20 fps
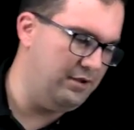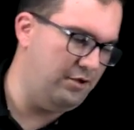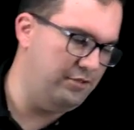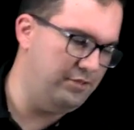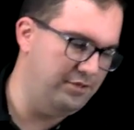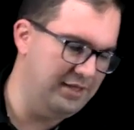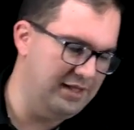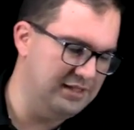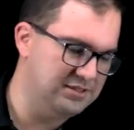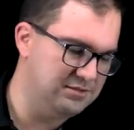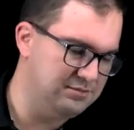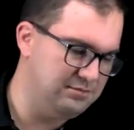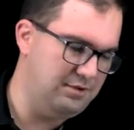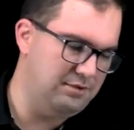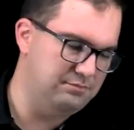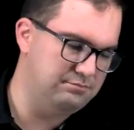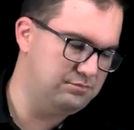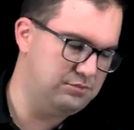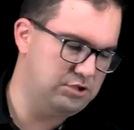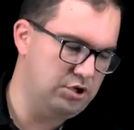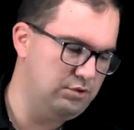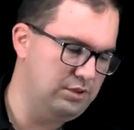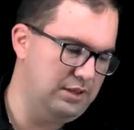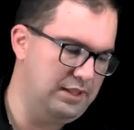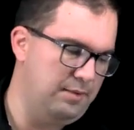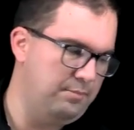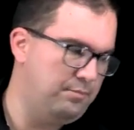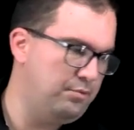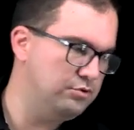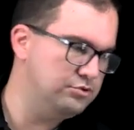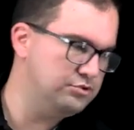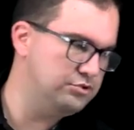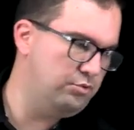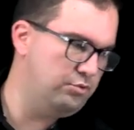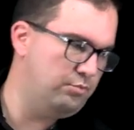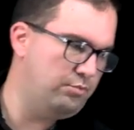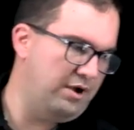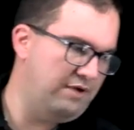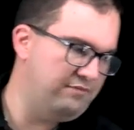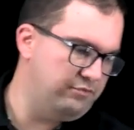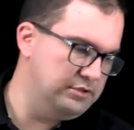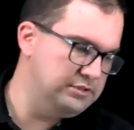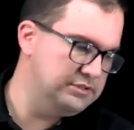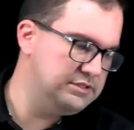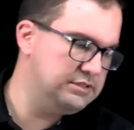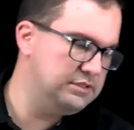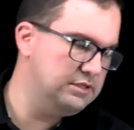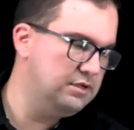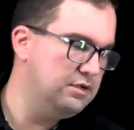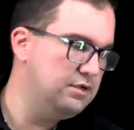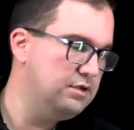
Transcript: although that's totally a personal preference.